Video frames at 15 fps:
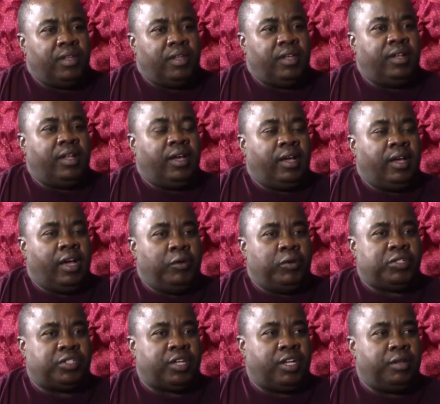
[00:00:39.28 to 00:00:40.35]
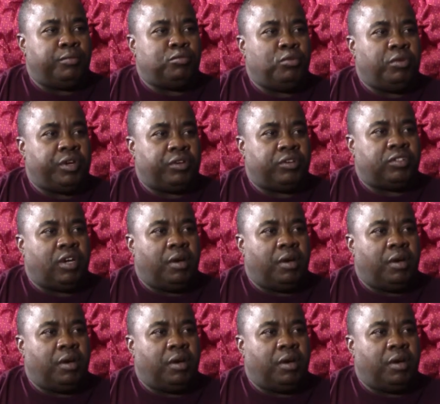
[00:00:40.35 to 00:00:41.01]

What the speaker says: And I was signed up to a record